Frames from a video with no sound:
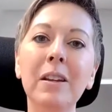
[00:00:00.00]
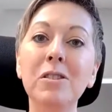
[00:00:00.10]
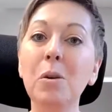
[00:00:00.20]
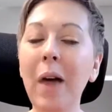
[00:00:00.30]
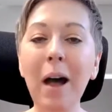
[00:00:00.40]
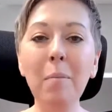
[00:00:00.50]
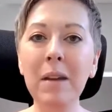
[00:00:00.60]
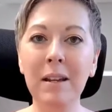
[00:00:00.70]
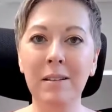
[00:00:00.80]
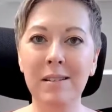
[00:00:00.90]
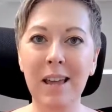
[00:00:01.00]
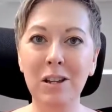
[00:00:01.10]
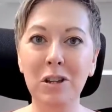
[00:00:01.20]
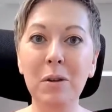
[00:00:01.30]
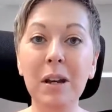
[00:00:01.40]
So that means
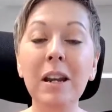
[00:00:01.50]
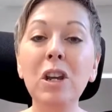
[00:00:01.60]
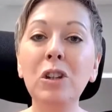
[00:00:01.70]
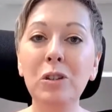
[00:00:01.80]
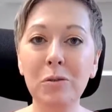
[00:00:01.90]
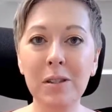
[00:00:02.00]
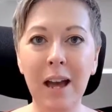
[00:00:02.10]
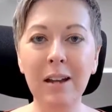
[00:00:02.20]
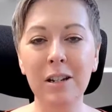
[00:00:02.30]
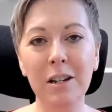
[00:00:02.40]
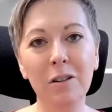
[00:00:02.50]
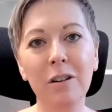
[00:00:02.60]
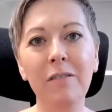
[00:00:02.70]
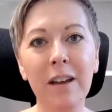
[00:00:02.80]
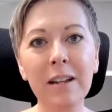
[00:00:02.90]
that you can use that to your
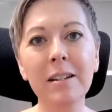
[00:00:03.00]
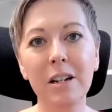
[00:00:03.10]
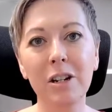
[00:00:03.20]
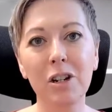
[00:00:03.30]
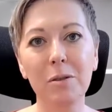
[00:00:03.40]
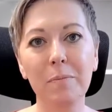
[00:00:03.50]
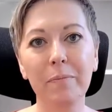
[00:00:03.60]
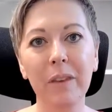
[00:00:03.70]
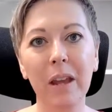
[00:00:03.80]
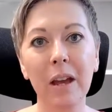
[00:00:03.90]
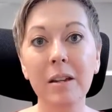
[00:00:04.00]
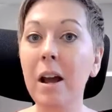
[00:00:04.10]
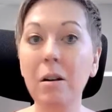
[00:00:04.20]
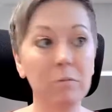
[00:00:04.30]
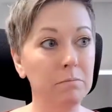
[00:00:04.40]
advantage.
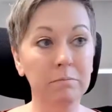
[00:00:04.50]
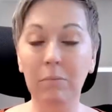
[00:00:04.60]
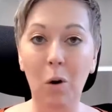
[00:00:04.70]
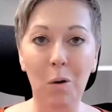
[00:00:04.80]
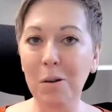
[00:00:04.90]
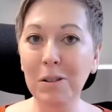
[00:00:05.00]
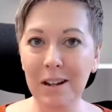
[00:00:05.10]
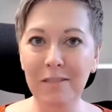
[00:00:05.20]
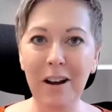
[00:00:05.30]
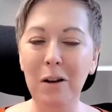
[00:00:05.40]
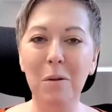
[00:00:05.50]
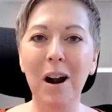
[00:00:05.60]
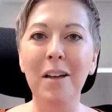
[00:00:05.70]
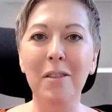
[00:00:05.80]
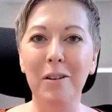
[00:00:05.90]
Now, all of
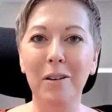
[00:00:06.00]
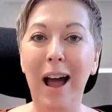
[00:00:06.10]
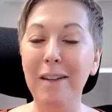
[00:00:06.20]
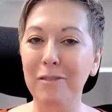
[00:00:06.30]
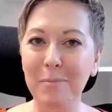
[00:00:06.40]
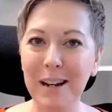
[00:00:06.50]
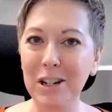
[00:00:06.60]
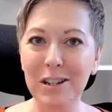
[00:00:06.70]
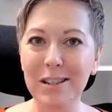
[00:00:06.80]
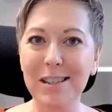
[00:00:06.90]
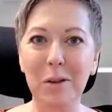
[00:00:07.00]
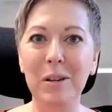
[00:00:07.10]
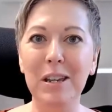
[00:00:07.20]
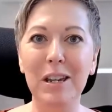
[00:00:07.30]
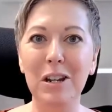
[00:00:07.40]
our other affirmations that
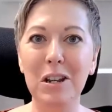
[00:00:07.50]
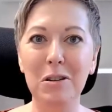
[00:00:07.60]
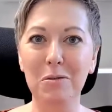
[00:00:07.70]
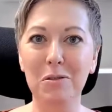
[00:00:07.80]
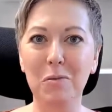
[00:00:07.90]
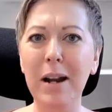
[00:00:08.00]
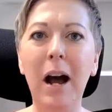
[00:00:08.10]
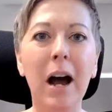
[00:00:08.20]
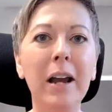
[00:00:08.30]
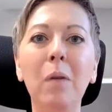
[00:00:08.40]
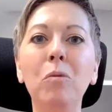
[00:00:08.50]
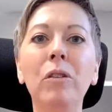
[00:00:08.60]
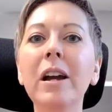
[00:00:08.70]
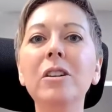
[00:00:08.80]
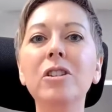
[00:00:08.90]
we could use, right? I am
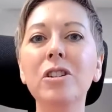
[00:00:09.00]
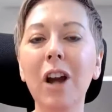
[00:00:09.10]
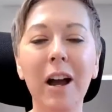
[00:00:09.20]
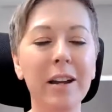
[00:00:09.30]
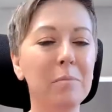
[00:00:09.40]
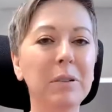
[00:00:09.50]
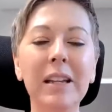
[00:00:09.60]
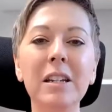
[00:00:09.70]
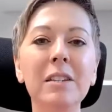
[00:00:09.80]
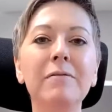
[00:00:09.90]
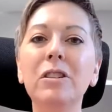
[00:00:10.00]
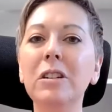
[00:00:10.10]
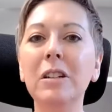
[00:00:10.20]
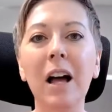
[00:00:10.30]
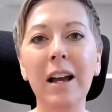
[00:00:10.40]
rich, I am
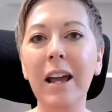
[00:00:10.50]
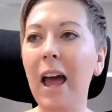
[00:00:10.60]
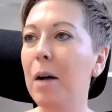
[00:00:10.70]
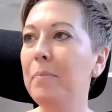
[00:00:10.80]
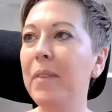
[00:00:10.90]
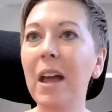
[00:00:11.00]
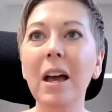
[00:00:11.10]
plentiful, I am